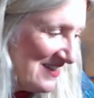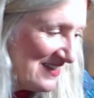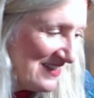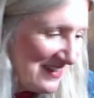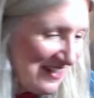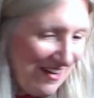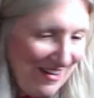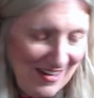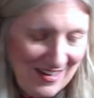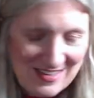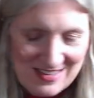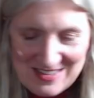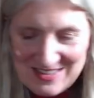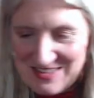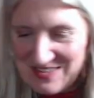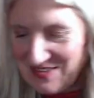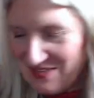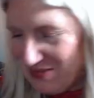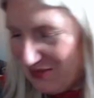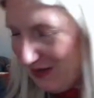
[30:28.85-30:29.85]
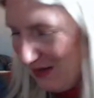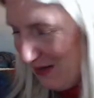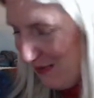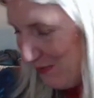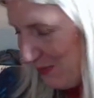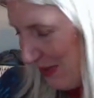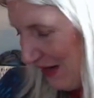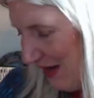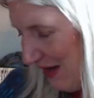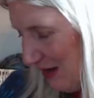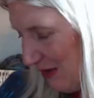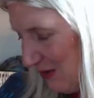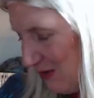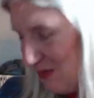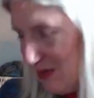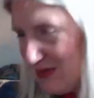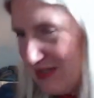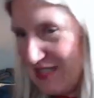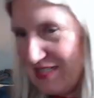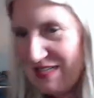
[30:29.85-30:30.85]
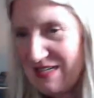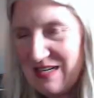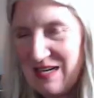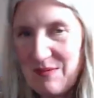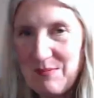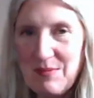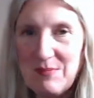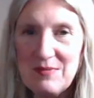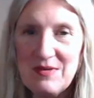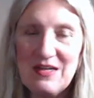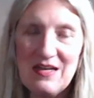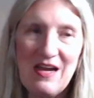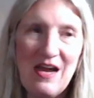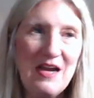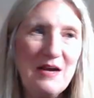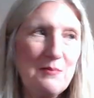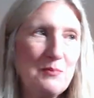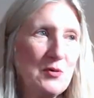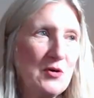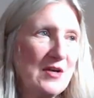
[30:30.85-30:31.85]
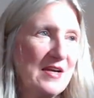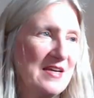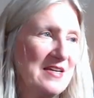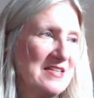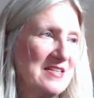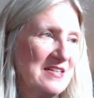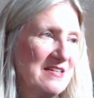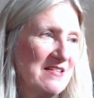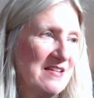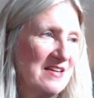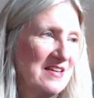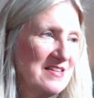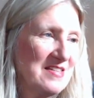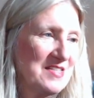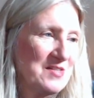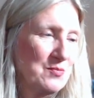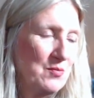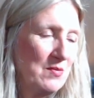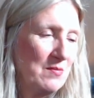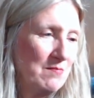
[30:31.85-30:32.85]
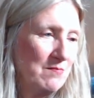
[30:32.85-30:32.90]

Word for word: talk to you about um, i'm going to kind of book into this